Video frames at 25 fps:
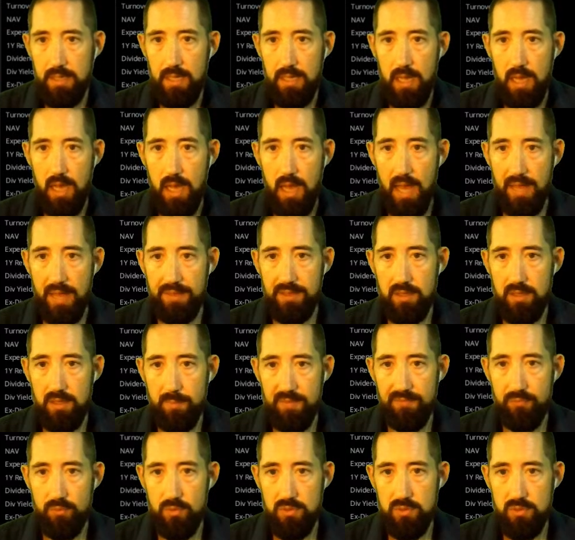uh, I think it'd
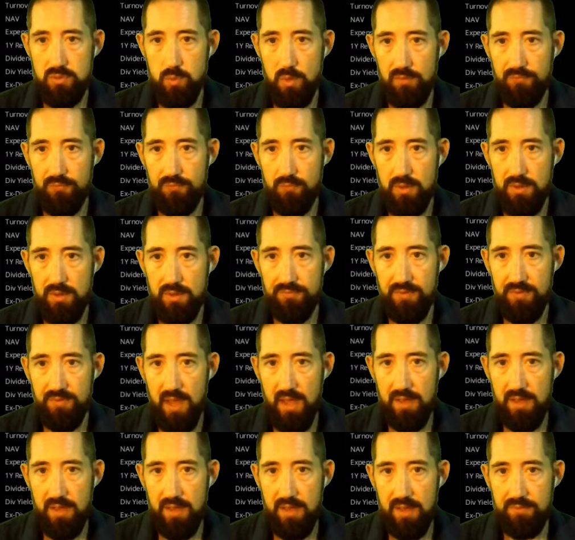be
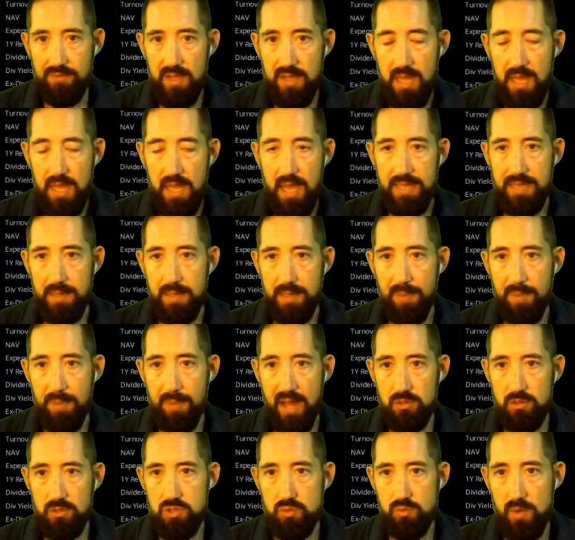412.45, and then
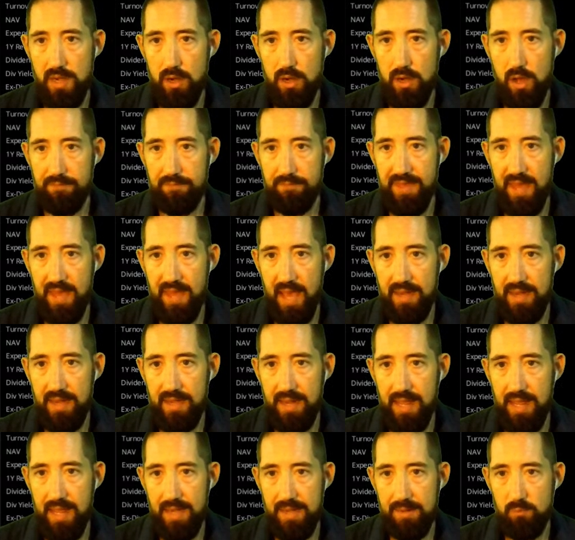bounce right off that,
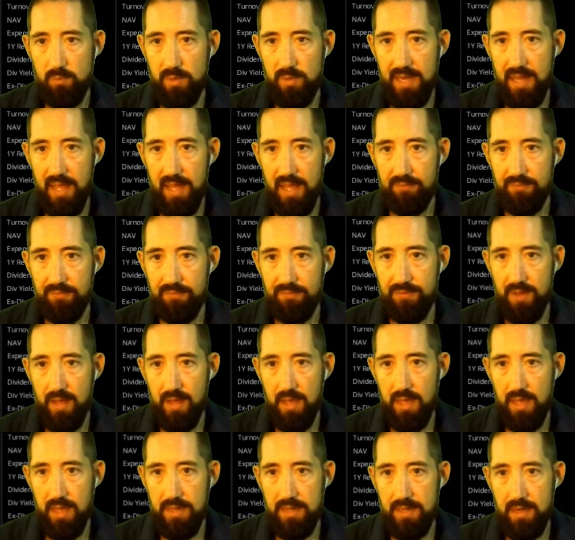and we'd have
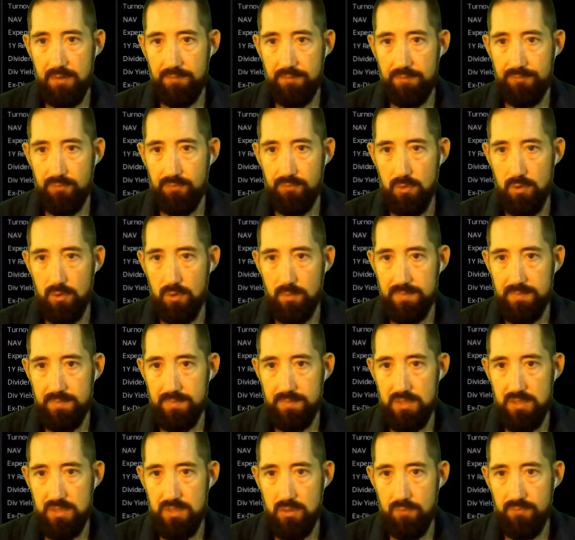enough room to
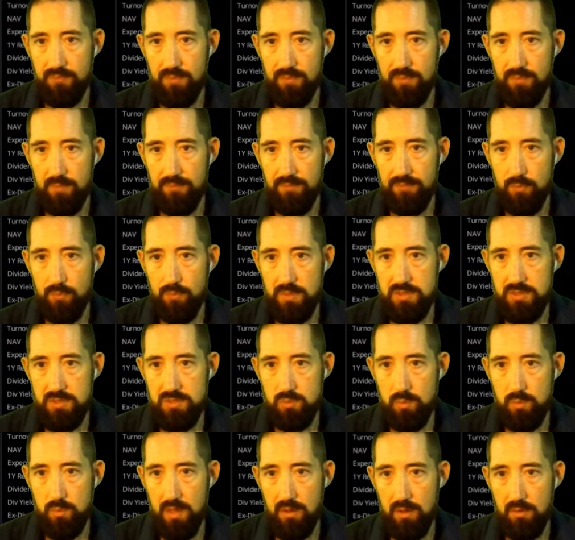go from
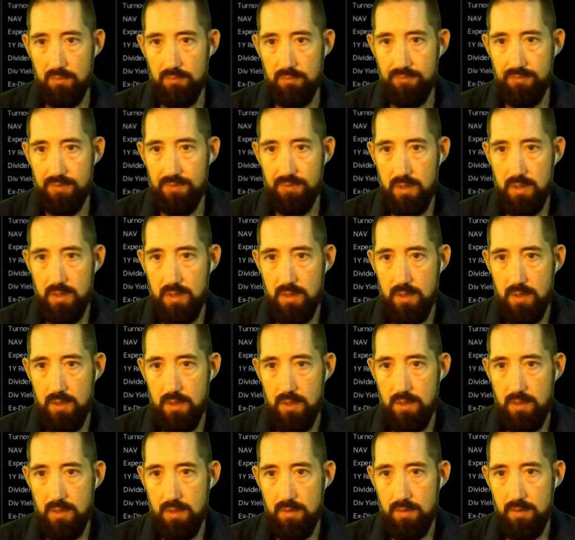
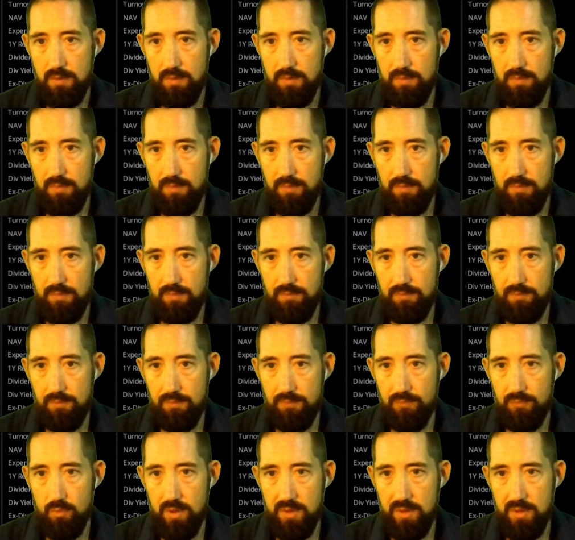
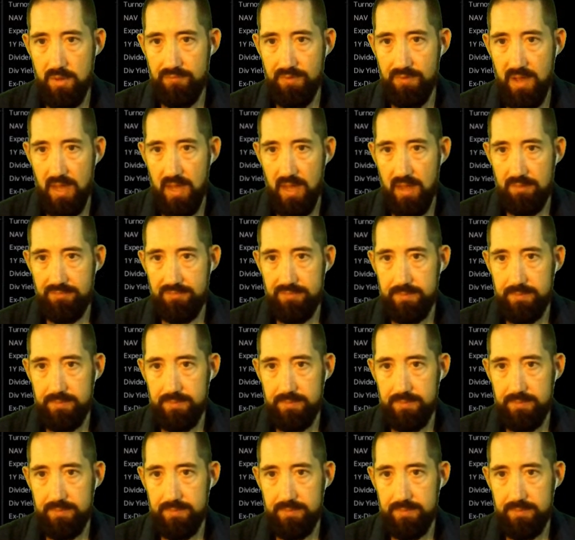412.45